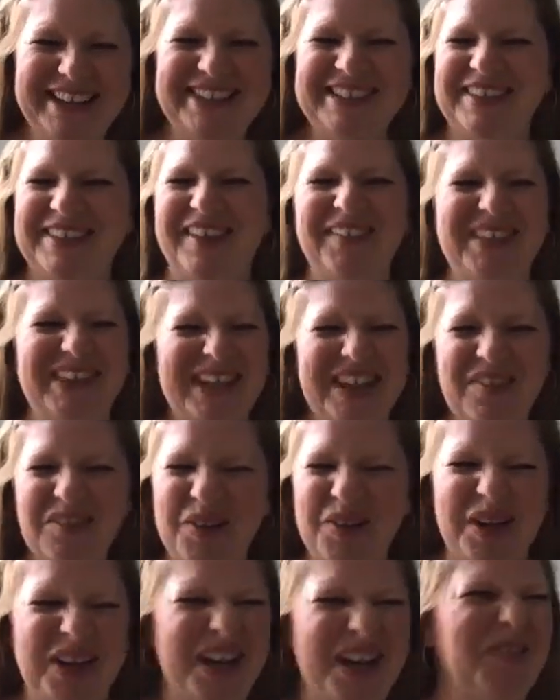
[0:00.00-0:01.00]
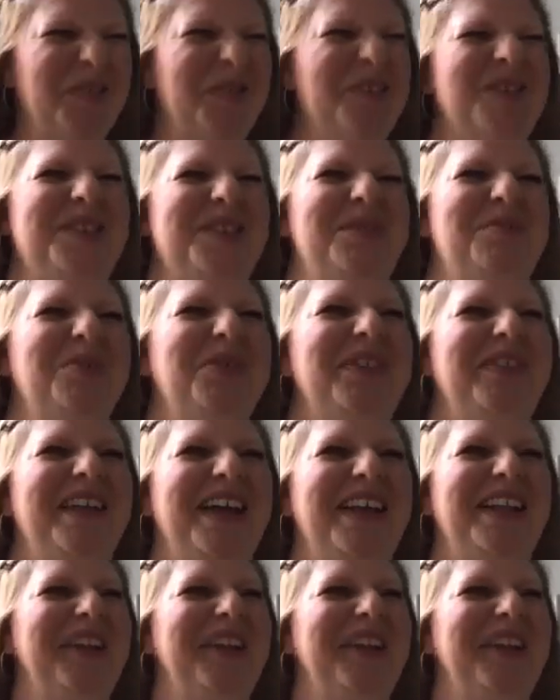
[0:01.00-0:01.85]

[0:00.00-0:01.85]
So I never used to put that.